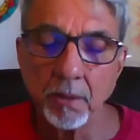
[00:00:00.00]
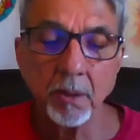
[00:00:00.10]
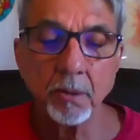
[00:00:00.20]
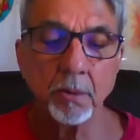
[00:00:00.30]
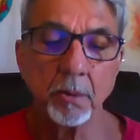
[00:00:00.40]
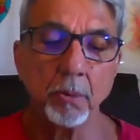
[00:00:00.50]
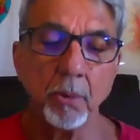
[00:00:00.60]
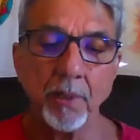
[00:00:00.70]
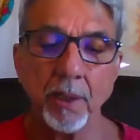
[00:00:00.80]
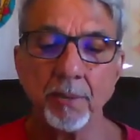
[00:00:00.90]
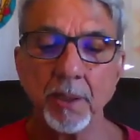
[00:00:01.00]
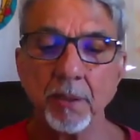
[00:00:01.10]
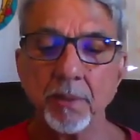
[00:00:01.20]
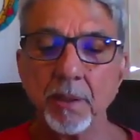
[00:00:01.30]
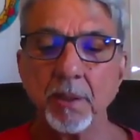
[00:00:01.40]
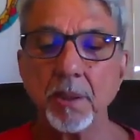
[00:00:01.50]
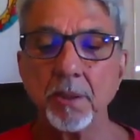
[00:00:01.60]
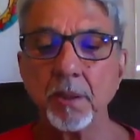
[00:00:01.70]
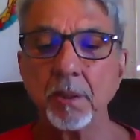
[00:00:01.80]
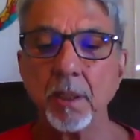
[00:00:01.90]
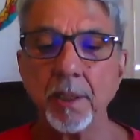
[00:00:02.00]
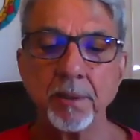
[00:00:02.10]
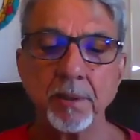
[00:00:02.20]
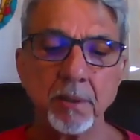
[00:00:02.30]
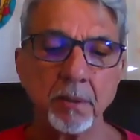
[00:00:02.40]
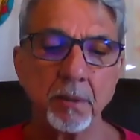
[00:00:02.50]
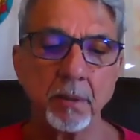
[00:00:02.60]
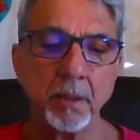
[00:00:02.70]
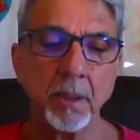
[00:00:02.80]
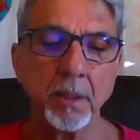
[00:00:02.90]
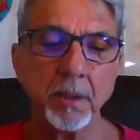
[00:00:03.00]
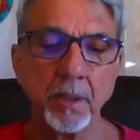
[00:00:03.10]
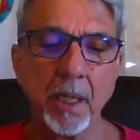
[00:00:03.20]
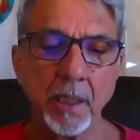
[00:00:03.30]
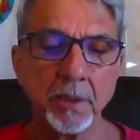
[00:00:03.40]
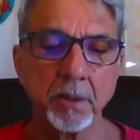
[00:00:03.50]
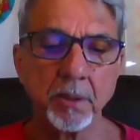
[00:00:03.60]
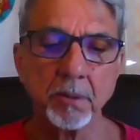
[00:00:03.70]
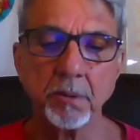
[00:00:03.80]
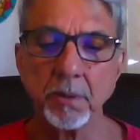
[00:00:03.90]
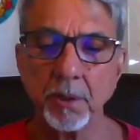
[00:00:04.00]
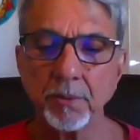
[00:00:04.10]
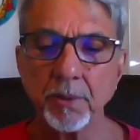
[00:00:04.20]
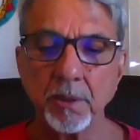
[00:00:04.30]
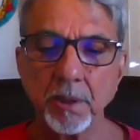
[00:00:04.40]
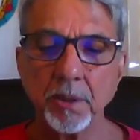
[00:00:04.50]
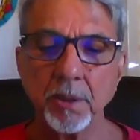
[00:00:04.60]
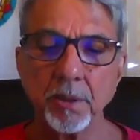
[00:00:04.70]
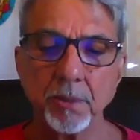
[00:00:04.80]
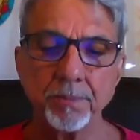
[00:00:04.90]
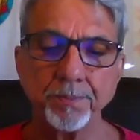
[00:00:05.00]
The guru will never give the teaching unless he is asked to give the teachings.